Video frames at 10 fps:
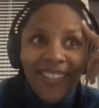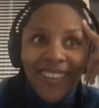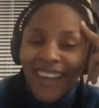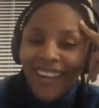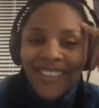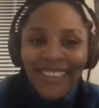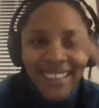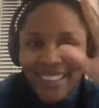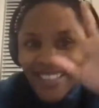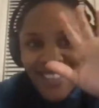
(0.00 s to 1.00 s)
but I don't
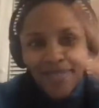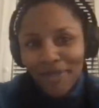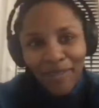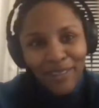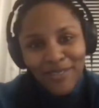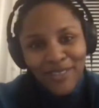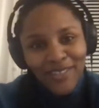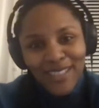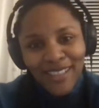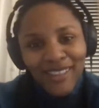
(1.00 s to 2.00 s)
care. That's their problem to
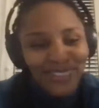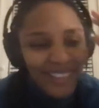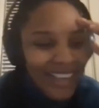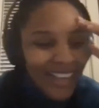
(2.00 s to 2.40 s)
resolve.